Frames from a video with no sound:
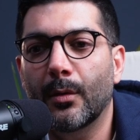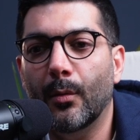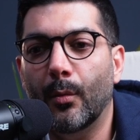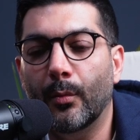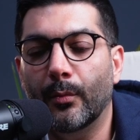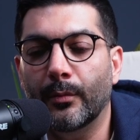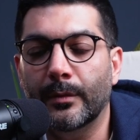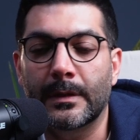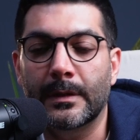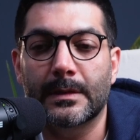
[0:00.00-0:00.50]

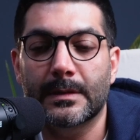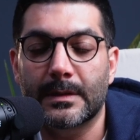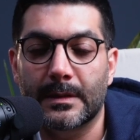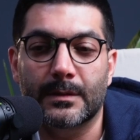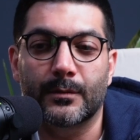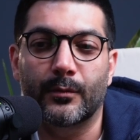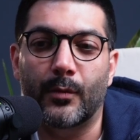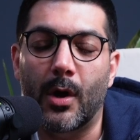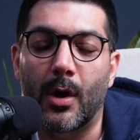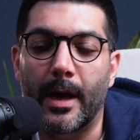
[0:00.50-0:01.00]
This
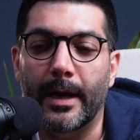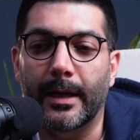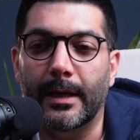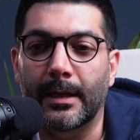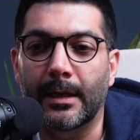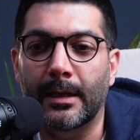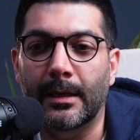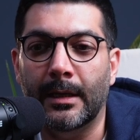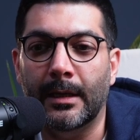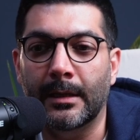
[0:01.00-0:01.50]
is why
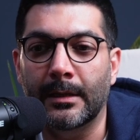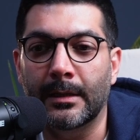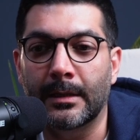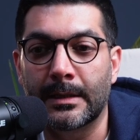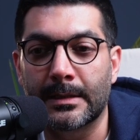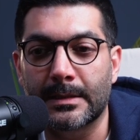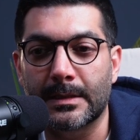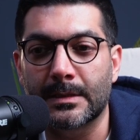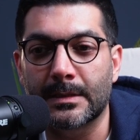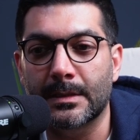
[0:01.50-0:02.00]

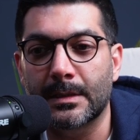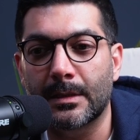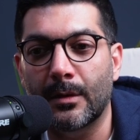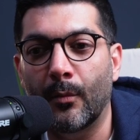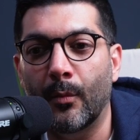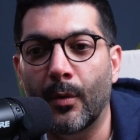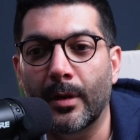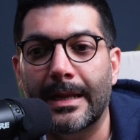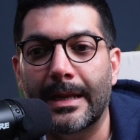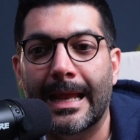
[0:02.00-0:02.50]
this is
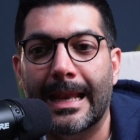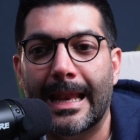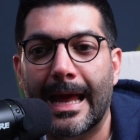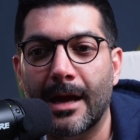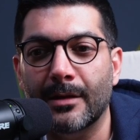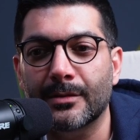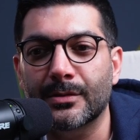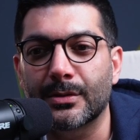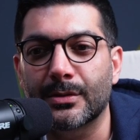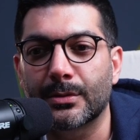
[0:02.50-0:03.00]
what
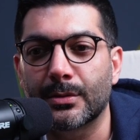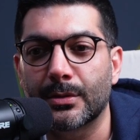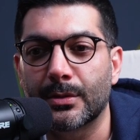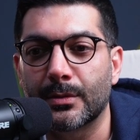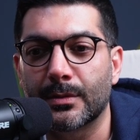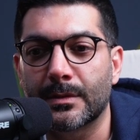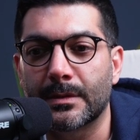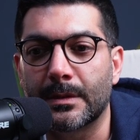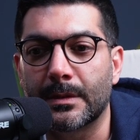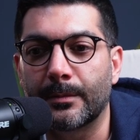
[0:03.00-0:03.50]
allows you to
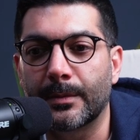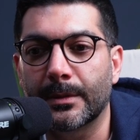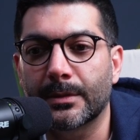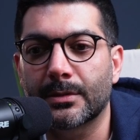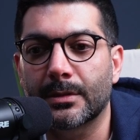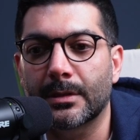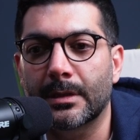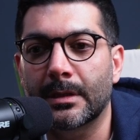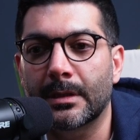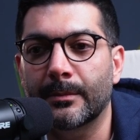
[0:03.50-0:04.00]
use the
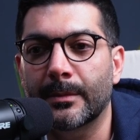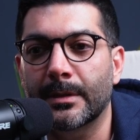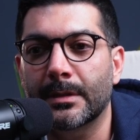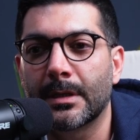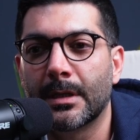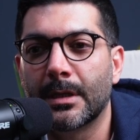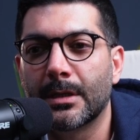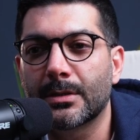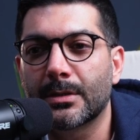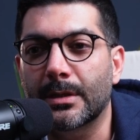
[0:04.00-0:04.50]
picture element.
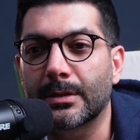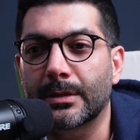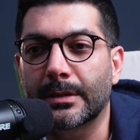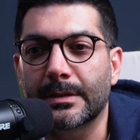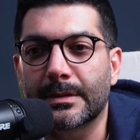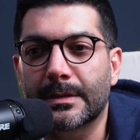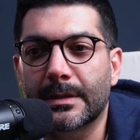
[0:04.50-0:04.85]
So as you can see